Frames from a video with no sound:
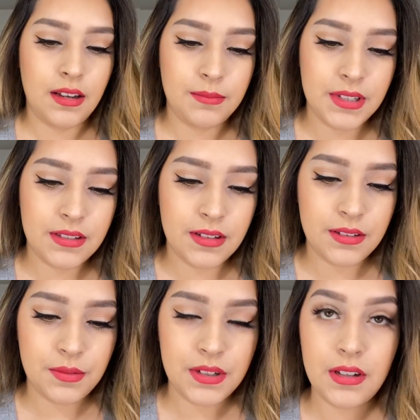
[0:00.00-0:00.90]
This
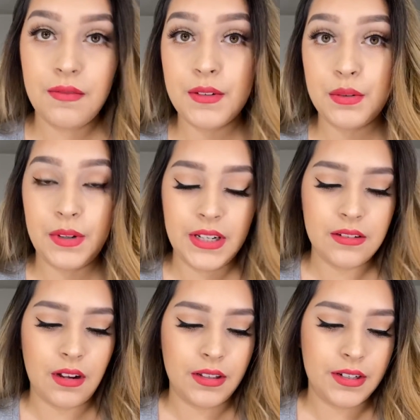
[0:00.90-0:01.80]
does retail for
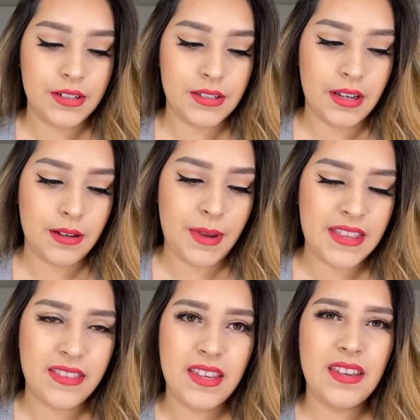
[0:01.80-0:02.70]
$20. I
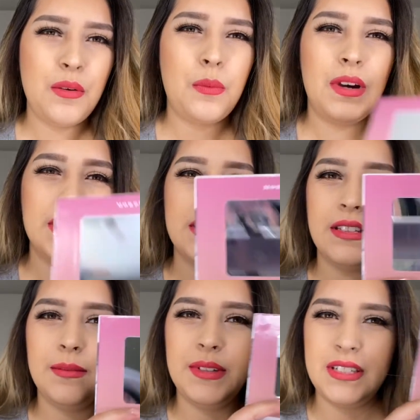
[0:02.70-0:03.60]
think it was a
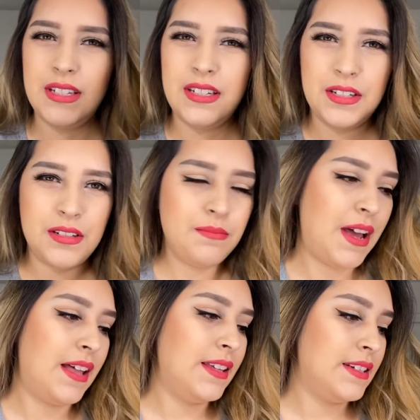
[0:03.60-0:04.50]
limited edition
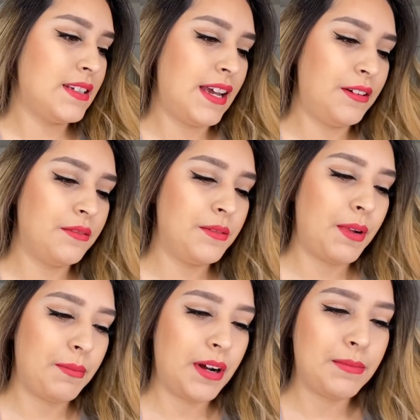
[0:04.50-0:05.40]
palette. I don't
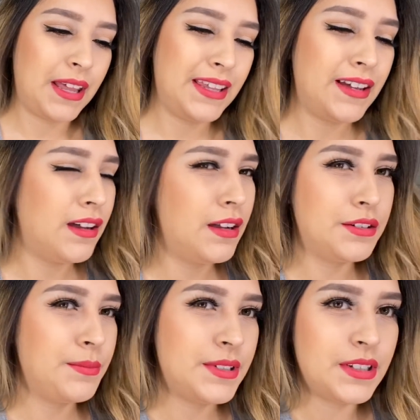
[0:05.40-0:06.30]
remember. I'm not like
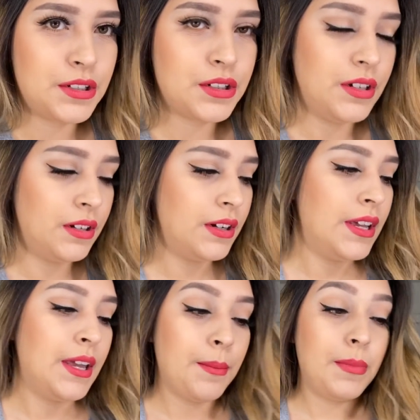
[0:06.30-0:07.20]
100% sure,
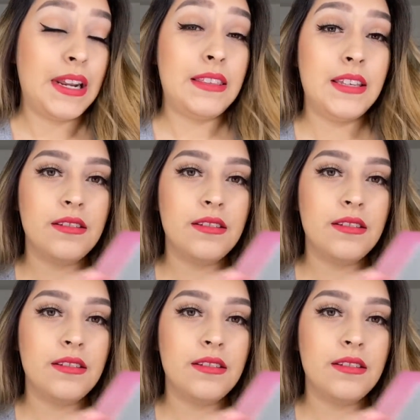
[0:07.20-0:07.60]
but I think